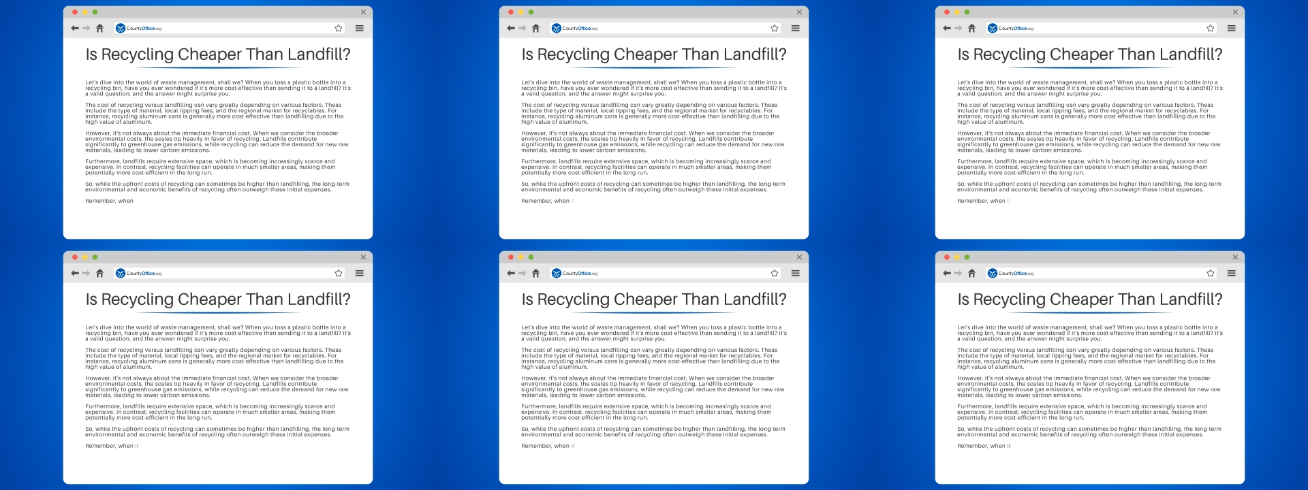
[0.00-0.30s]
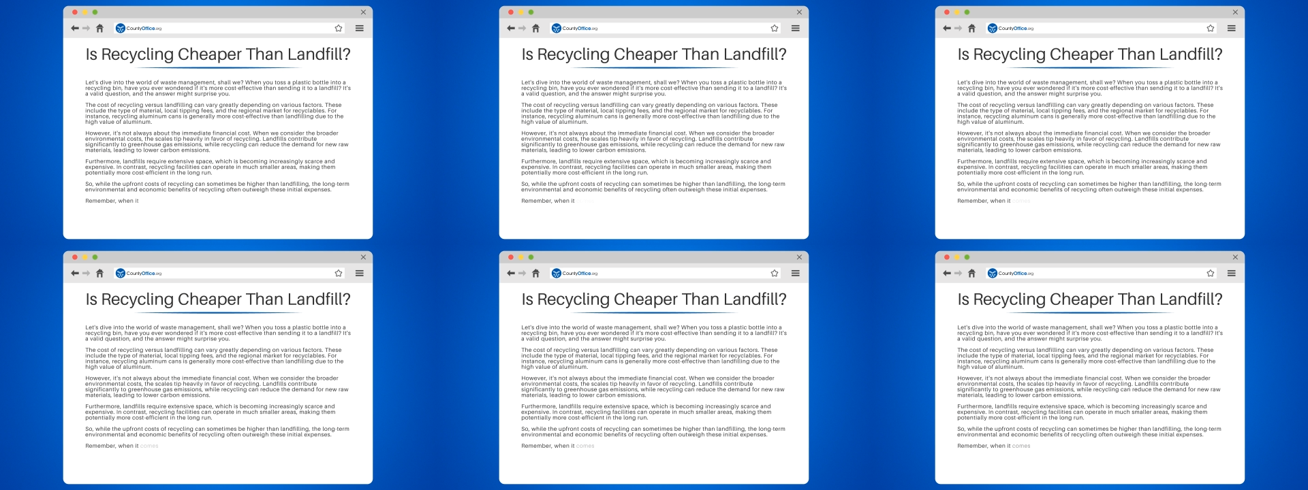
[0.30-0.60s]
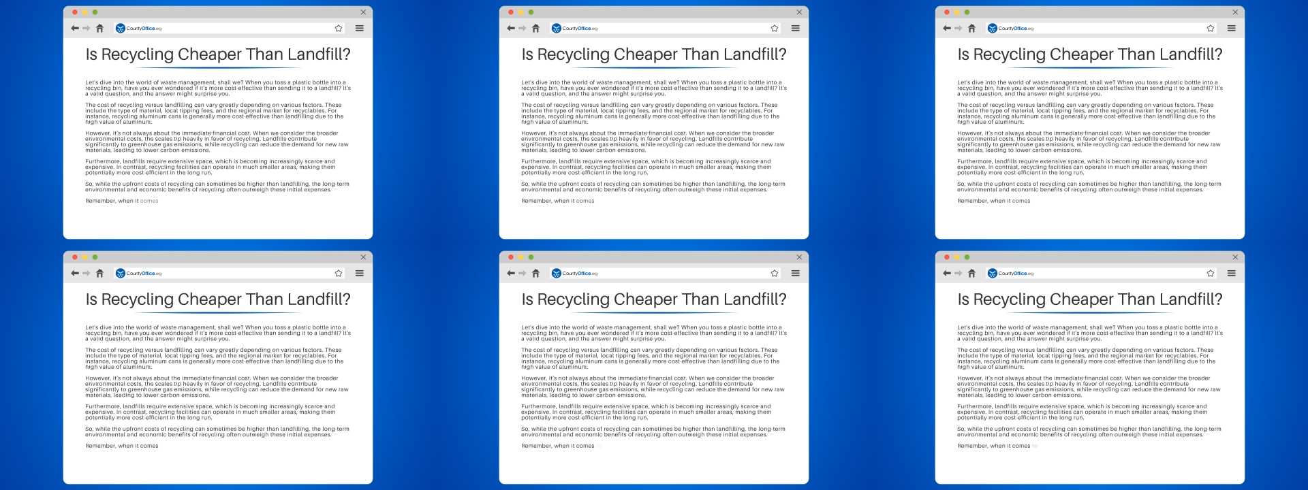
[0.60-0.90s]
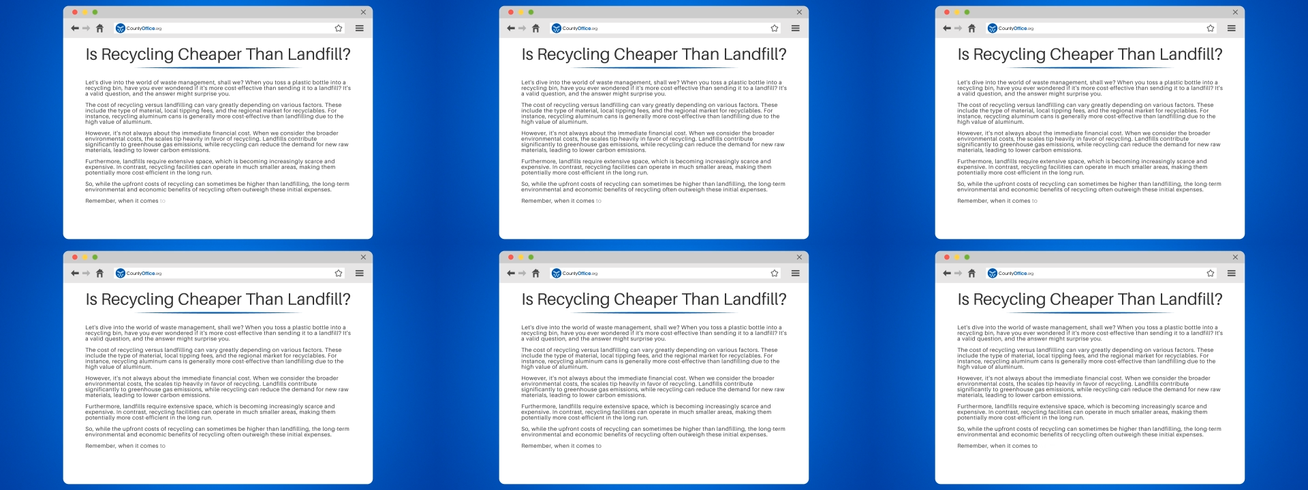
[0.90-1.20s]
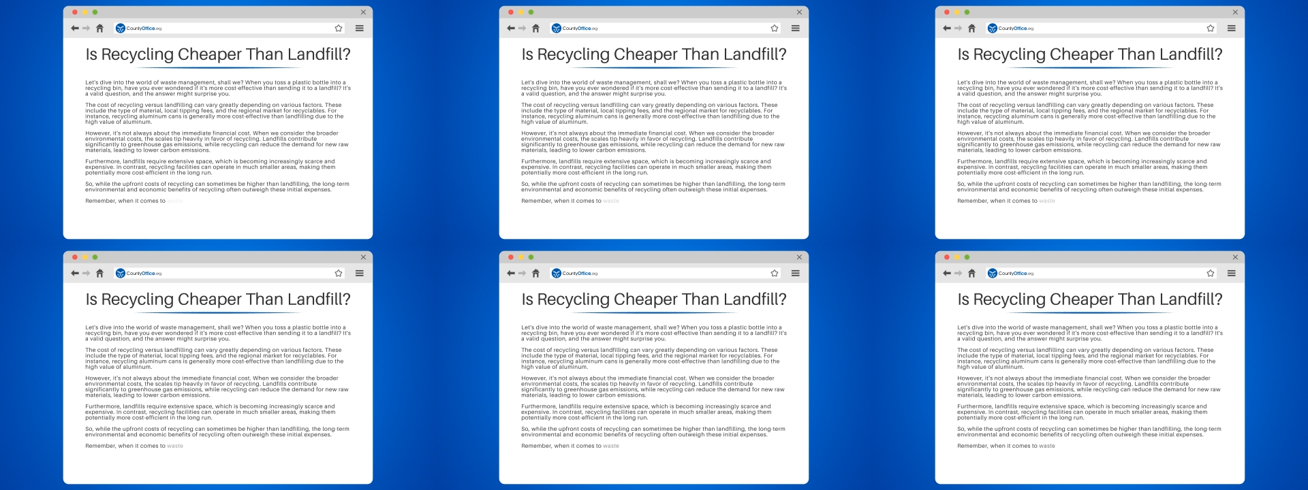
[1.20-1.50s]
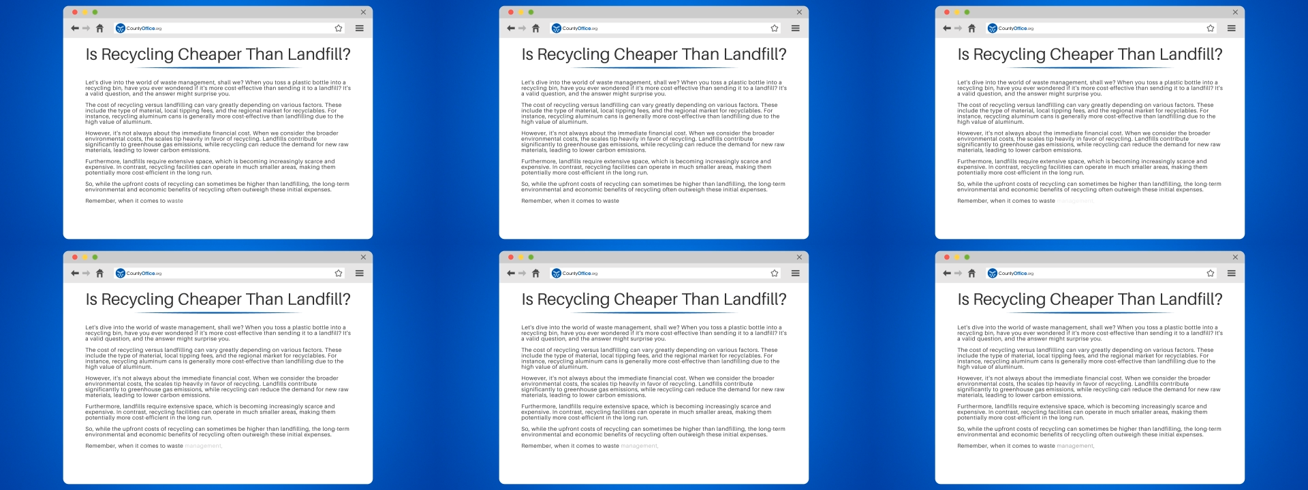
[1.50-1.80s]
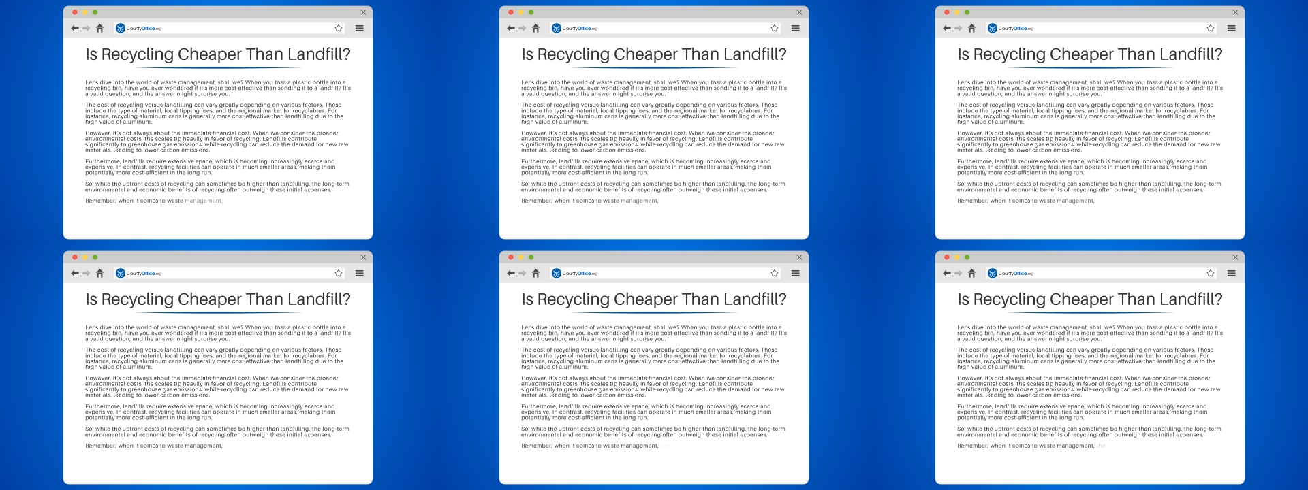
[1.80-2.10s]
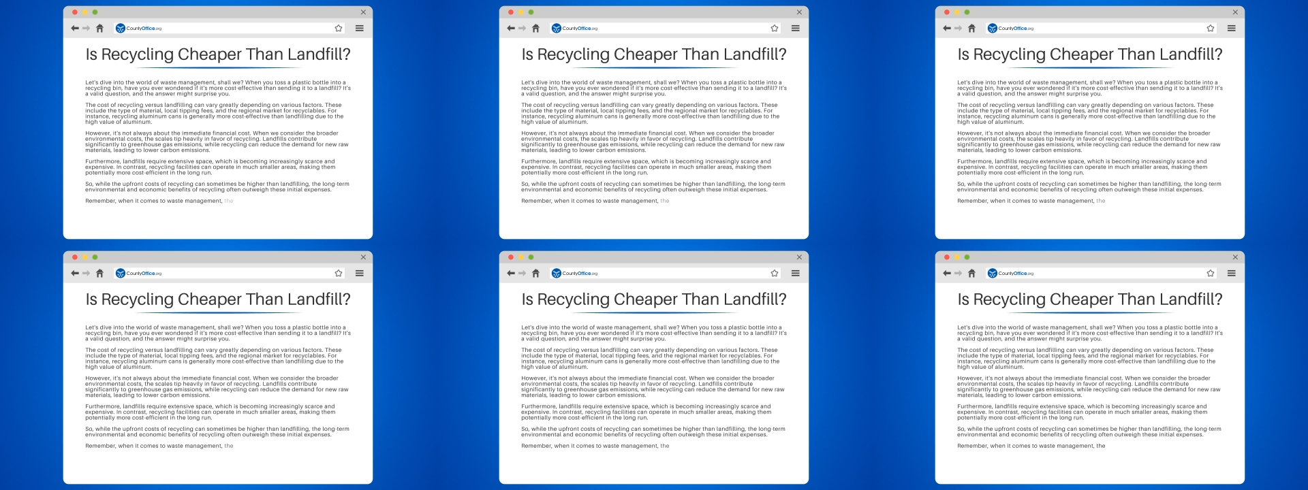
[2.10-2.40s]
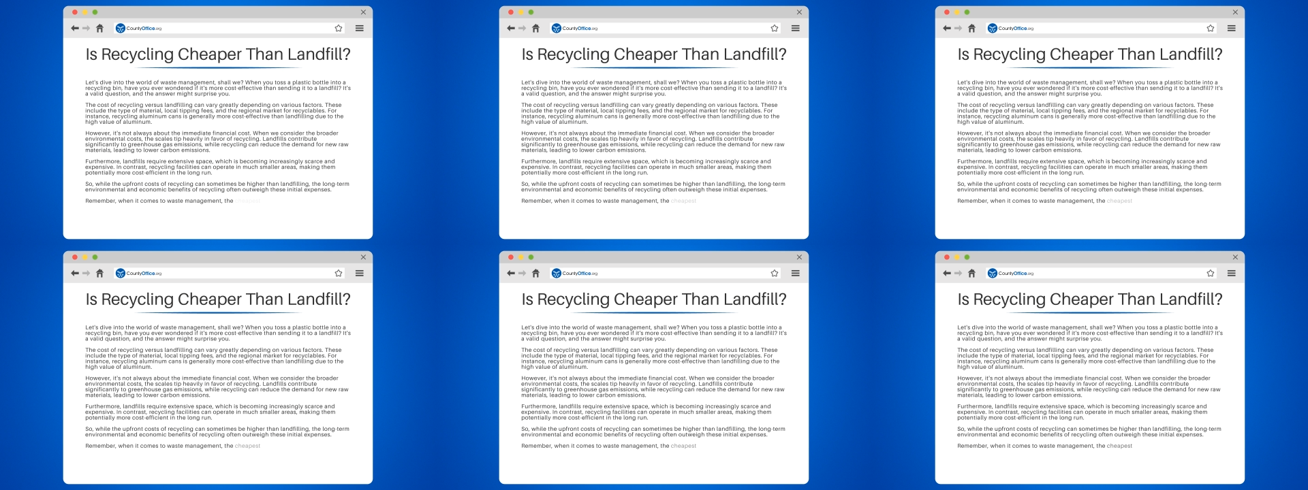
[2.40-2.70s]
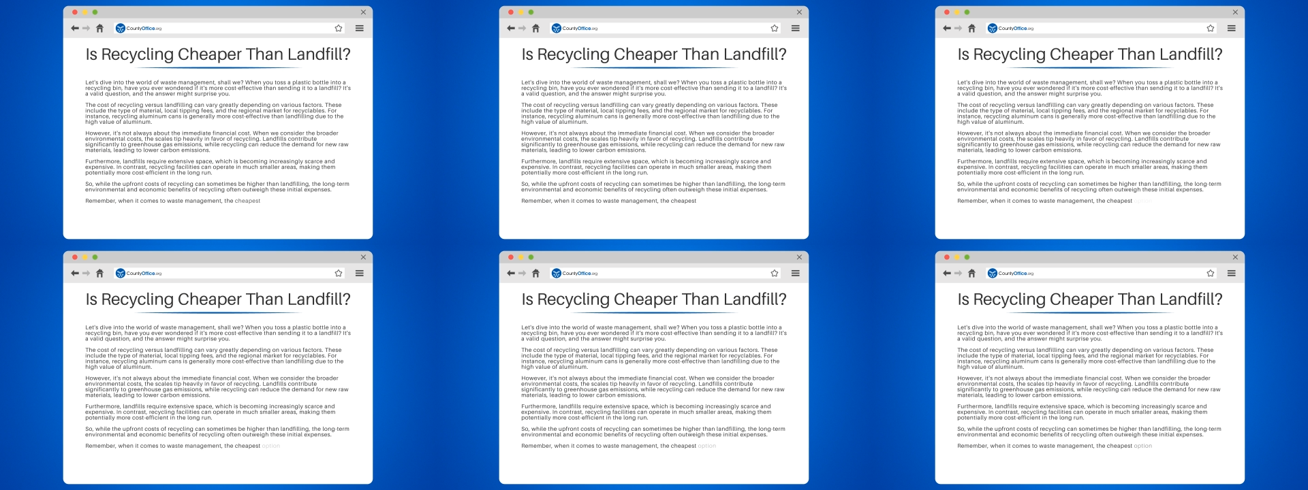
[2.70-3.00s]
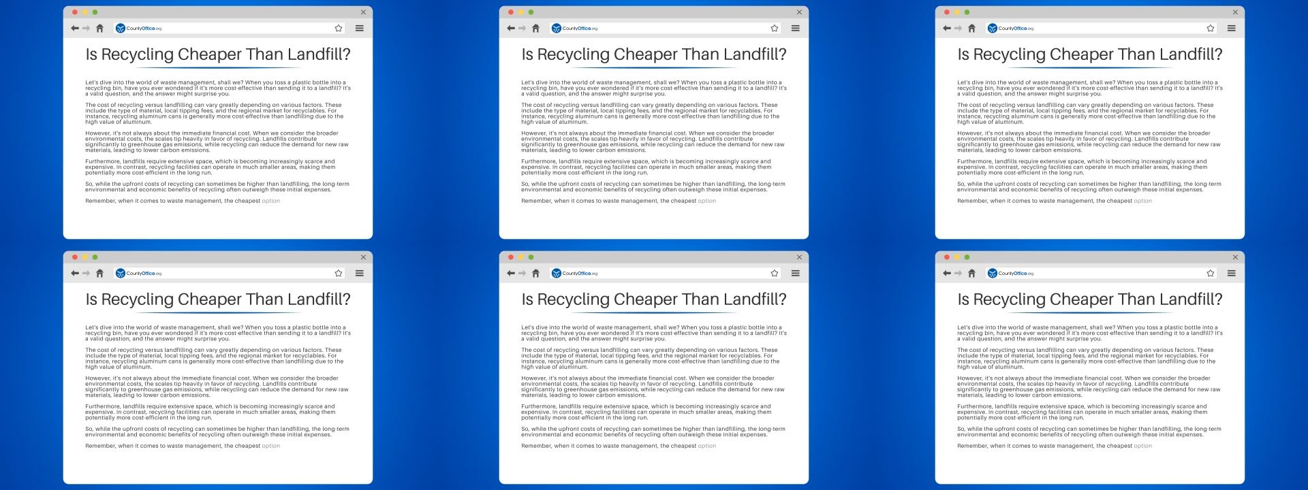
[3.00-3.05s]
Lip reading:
(no speaker visible)